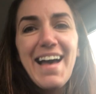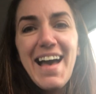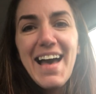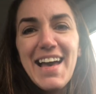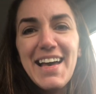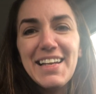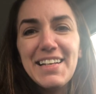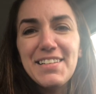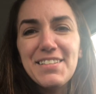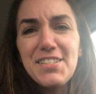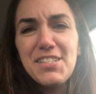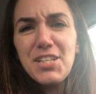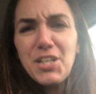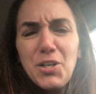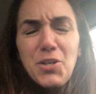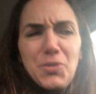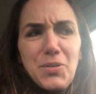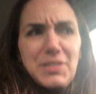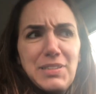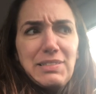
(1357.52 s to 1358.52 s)
And
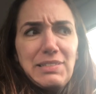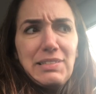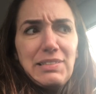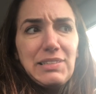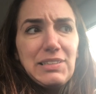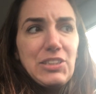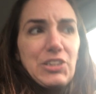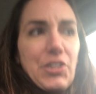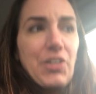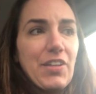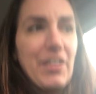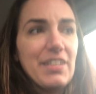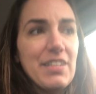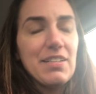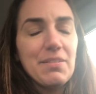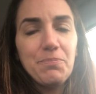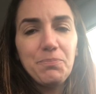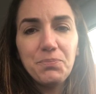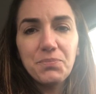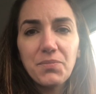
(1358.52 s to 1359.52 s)
so it's a little chilly.
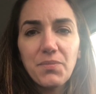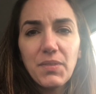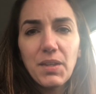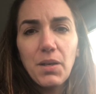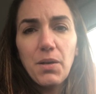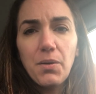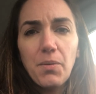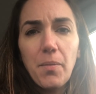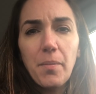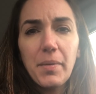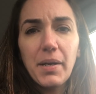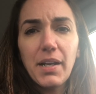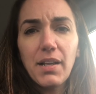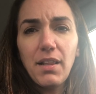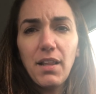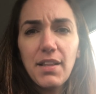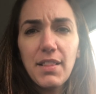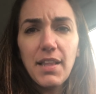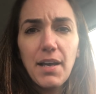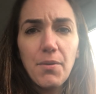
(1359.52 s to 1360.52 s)
So I'm gonna
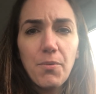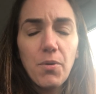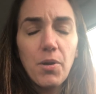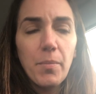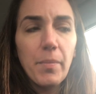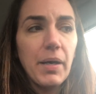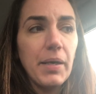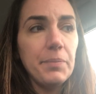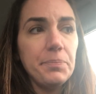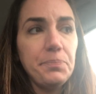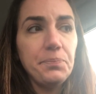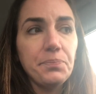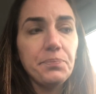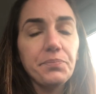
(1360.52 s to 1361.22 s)
let that warm up